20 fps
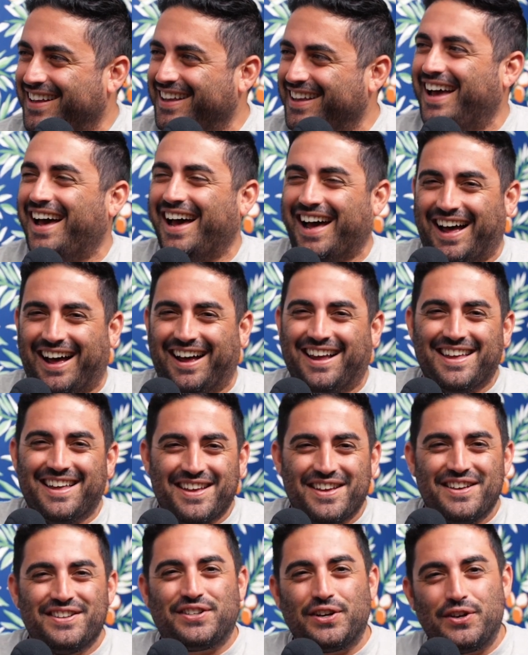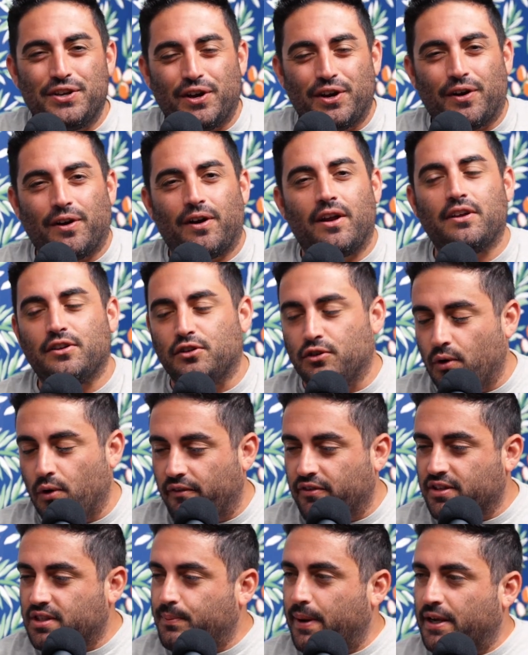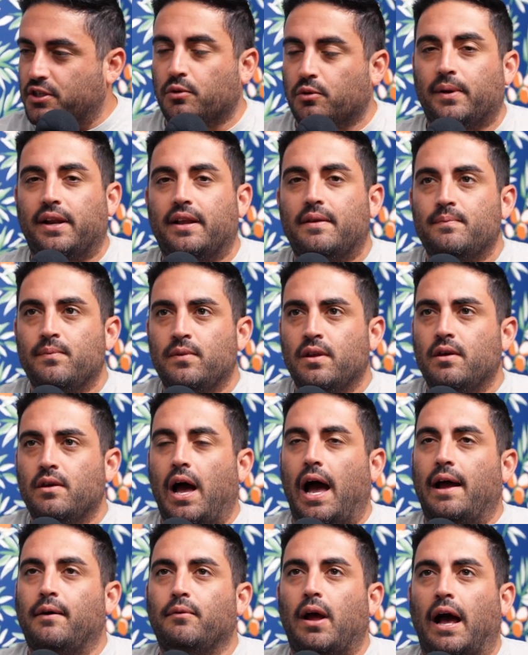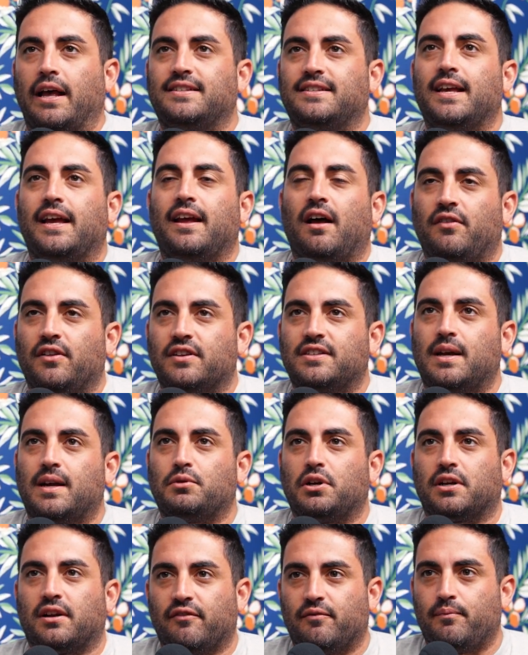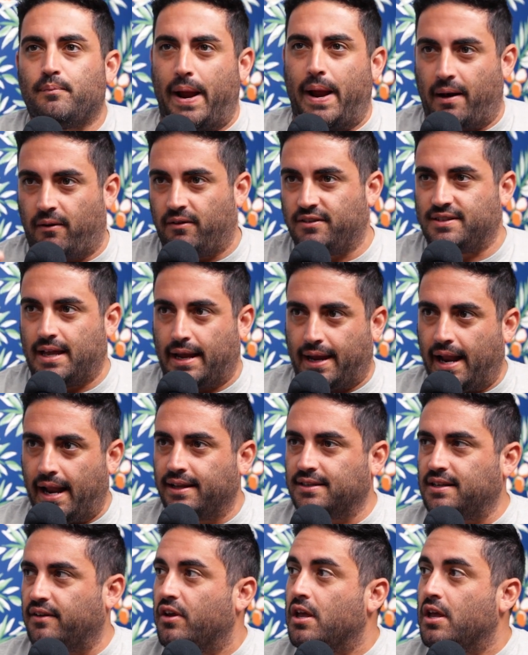Yeah. So you have a special, but I say on the subject of parents not getting stuff,